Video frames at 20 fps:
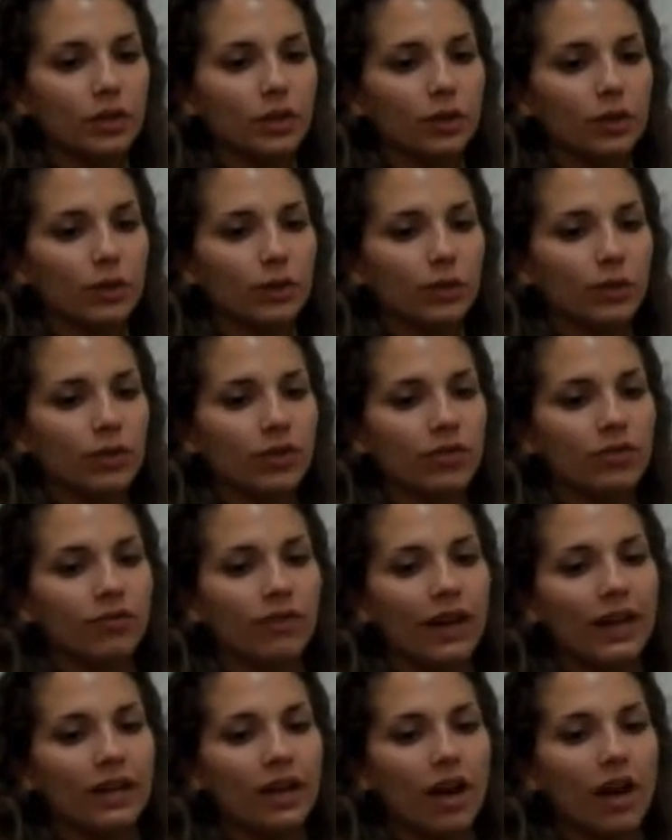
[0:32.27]
to
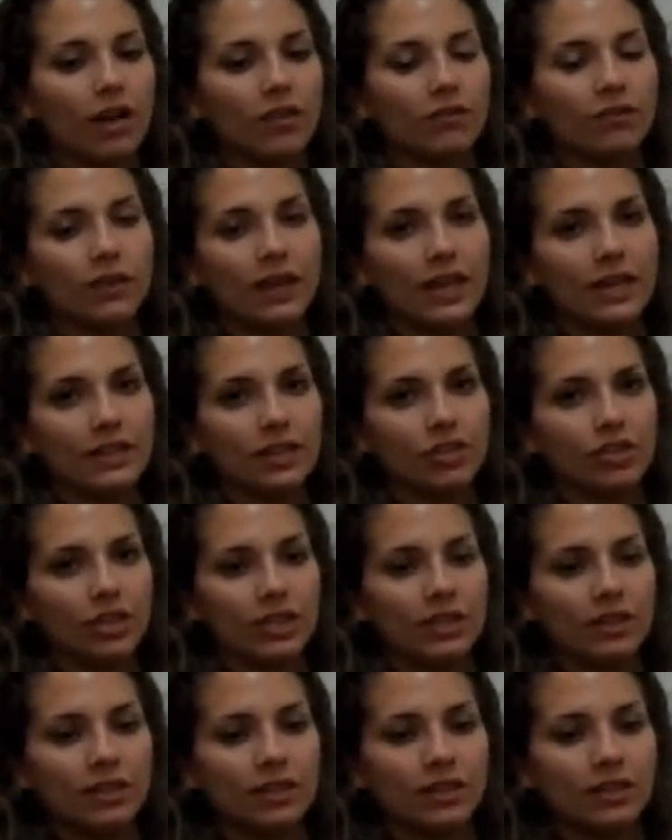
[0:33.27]
fight off
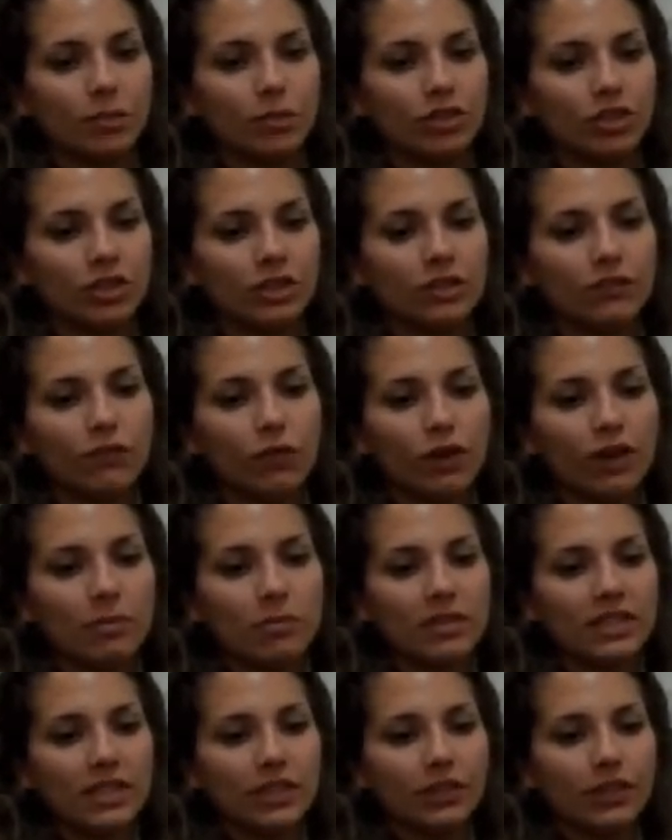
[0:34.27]
antigens, which is
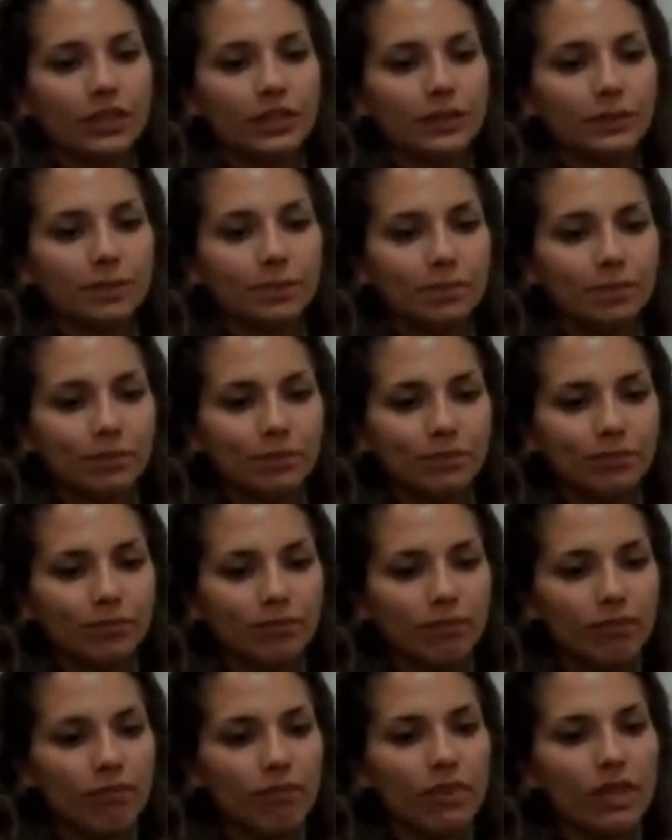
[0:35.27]
foreign material.
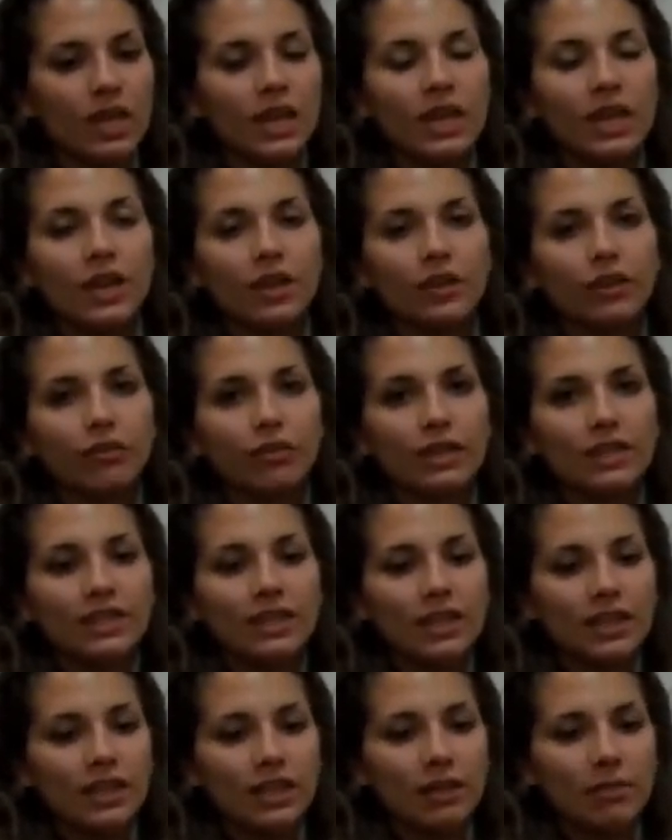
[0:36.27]
The
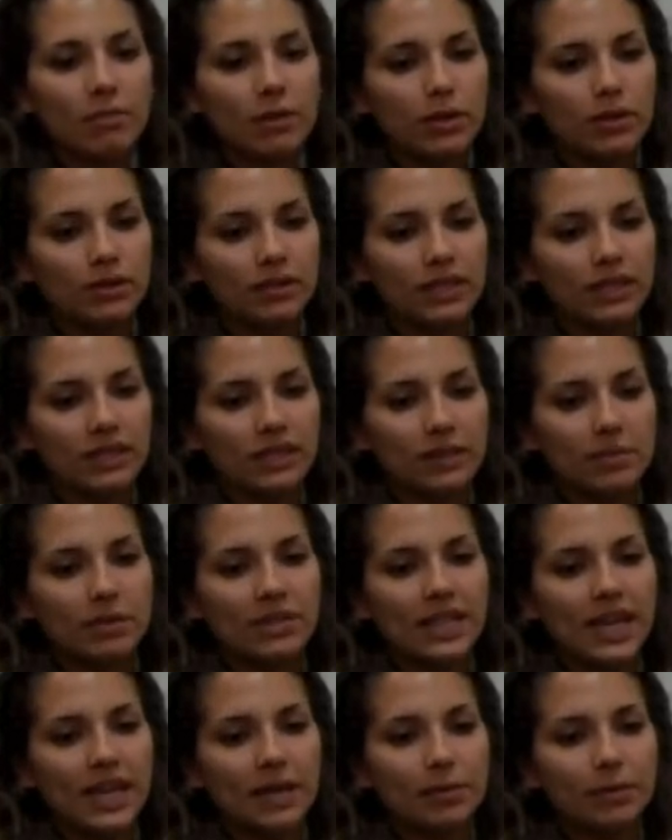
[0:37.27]
reason the immune system
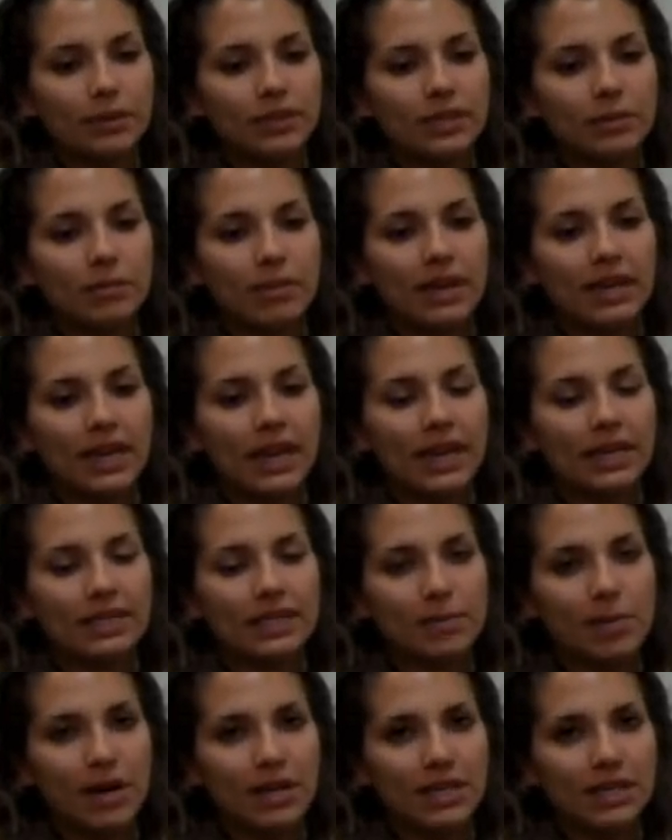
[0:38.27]
is able to make
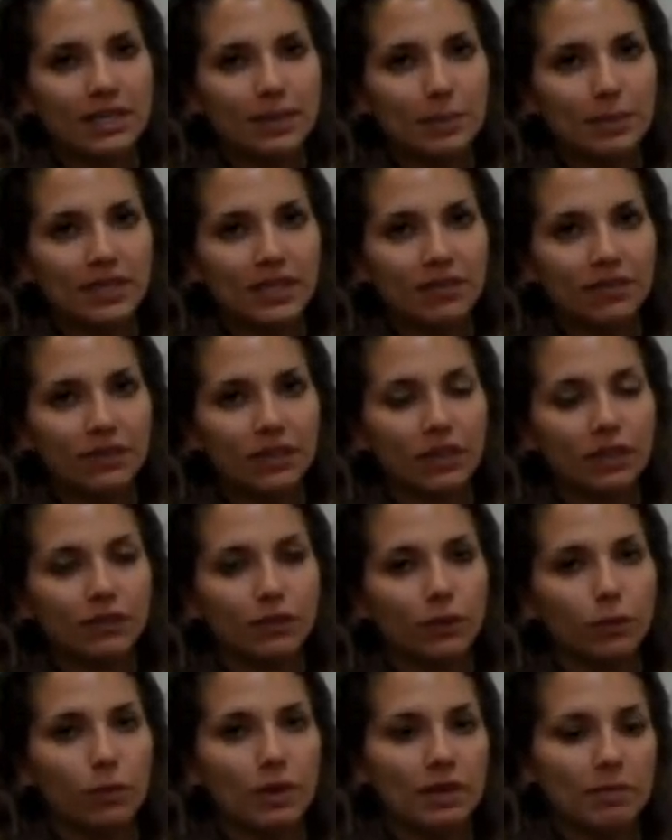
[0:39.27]
antibodies specific
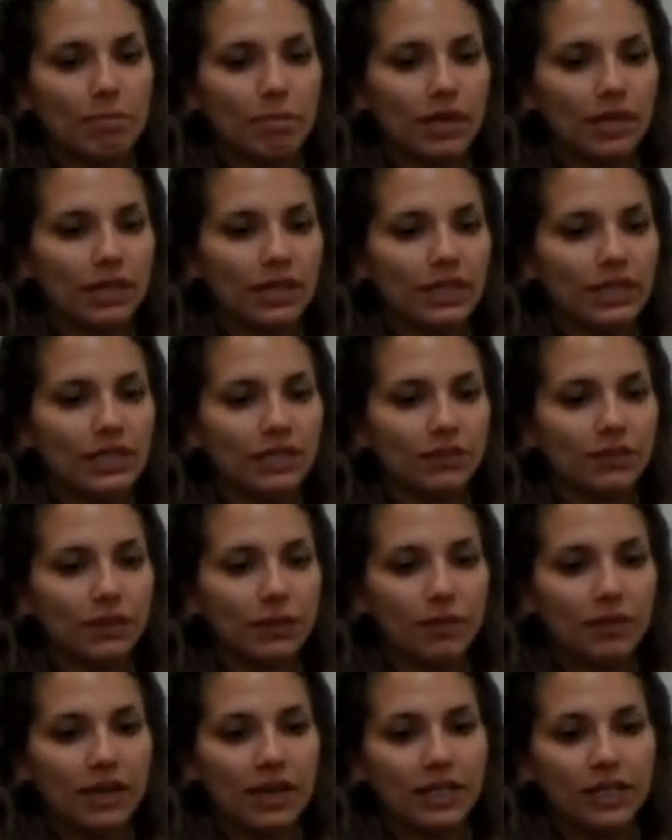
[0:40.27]
for 1 billion
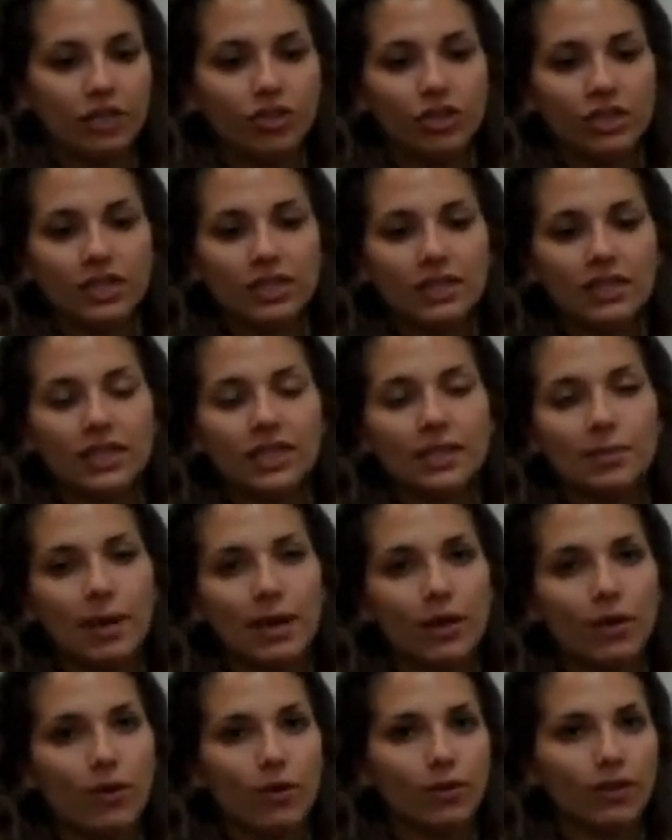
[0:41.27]
different antigens
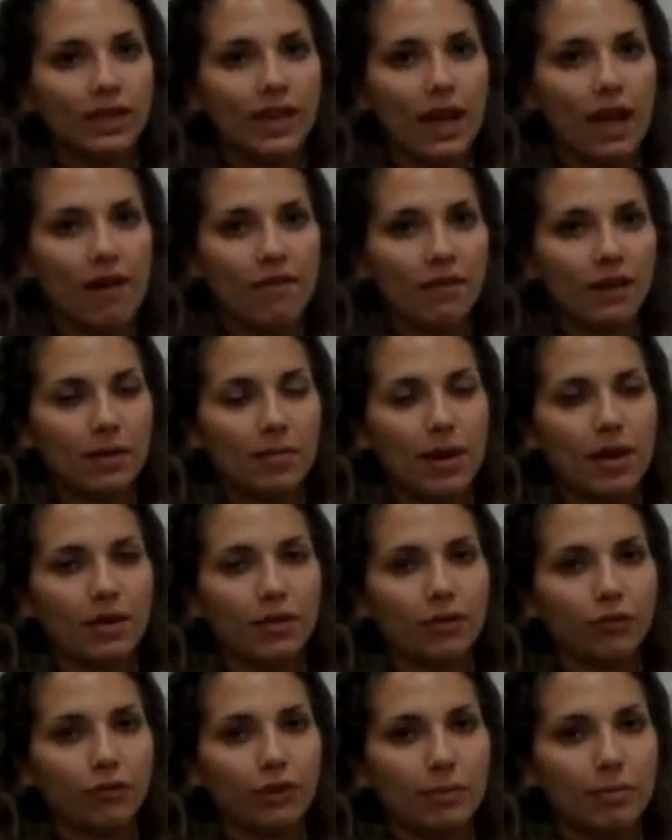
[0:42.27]
despite only having about
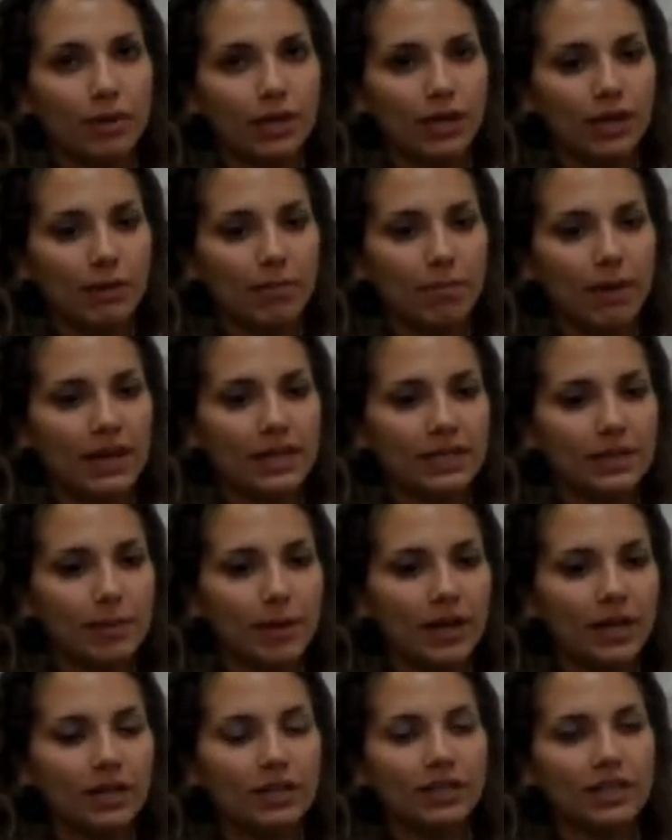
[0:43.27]
3 billion base
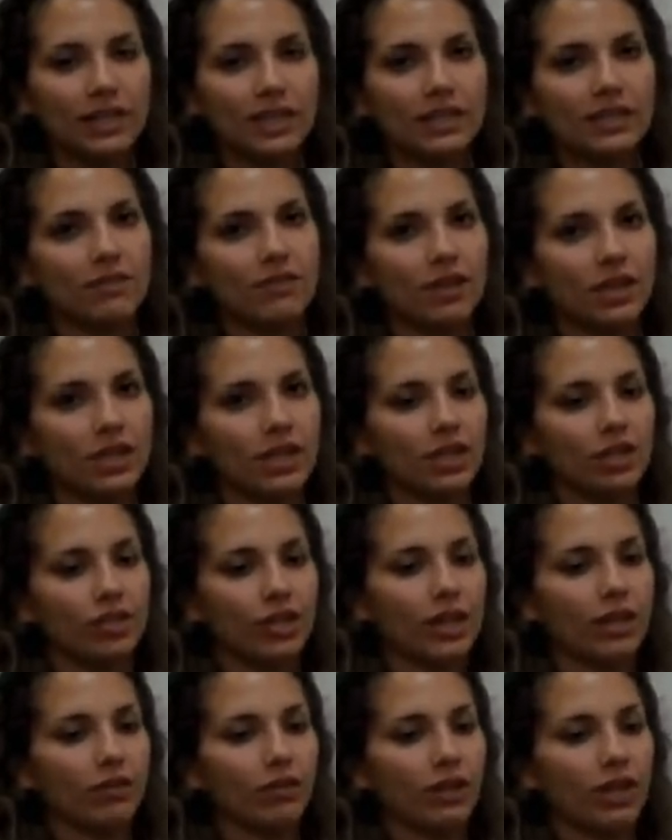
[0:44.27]
pairs is
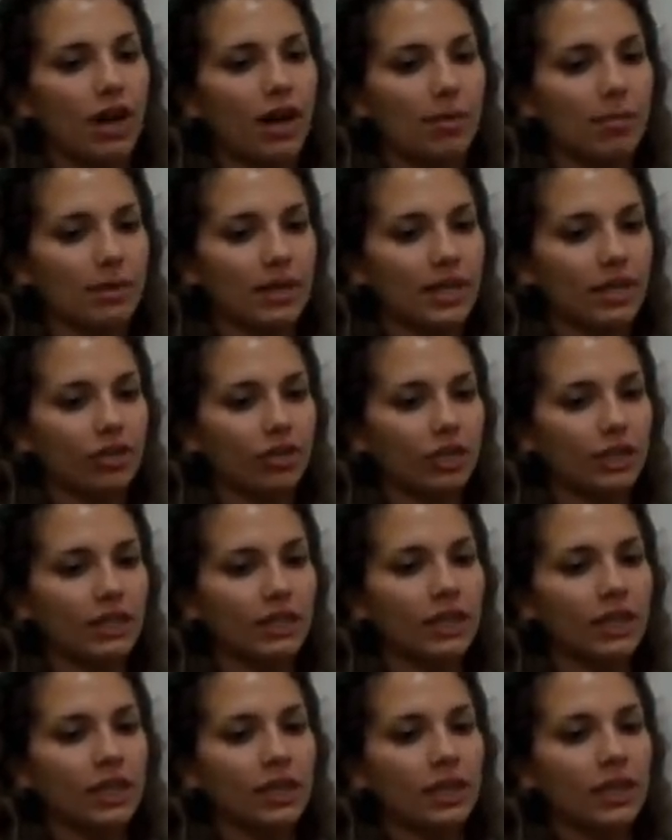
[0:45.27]
VDJ
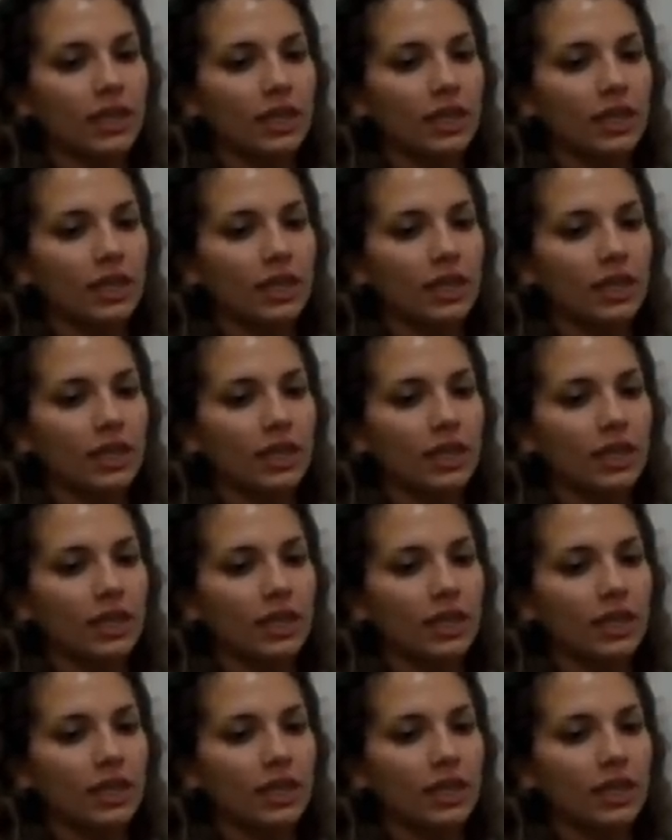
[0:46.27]
recombination,